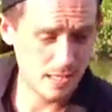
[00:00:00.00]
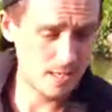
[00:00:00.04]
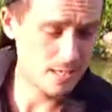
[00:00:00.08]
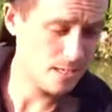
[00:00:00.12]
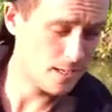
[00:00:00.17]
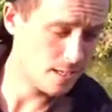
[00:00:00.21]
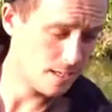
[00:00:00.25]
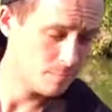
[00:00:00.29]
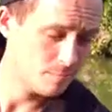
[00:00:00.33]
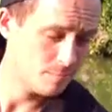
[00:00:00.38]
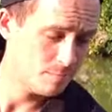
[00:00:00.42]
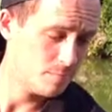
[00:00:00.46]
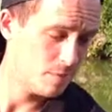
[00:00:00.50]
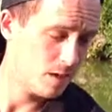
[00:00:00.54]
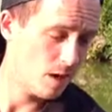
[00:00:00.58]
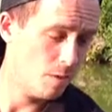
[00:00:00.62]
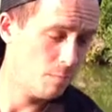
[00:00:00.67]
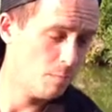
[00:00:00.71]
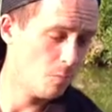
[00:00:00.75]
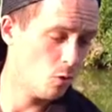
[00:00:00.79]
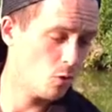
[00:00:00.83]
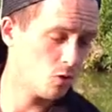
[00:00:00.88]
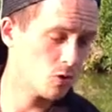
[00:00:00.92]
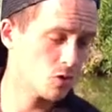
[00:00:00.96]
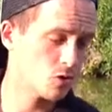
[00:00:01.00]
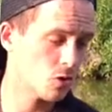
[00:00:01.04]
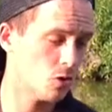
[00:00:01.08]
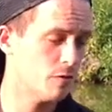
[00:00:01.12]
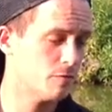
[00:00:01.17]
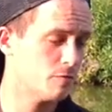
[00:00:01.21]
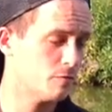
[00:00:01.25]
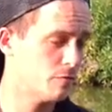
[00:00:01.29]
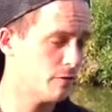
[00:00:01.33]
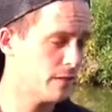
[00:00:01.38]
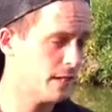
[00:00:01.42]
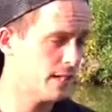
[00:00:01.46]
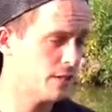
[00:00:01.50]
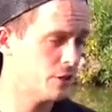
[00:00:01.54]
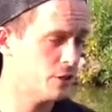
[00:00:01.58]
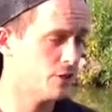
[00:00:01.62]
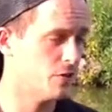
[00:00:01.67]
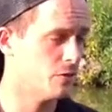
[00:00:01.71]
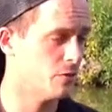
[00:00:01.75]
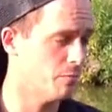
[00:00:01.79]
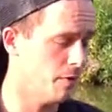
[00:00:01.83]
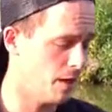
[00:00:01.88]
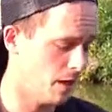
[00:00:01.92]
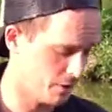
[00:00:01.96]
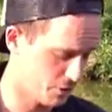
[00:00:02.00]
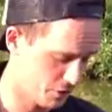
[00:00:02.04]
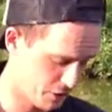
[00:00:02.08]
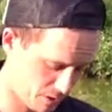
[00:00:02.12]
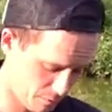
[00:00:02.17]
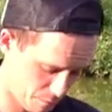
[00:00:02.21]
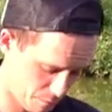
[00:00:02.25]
a more sort of traditional margin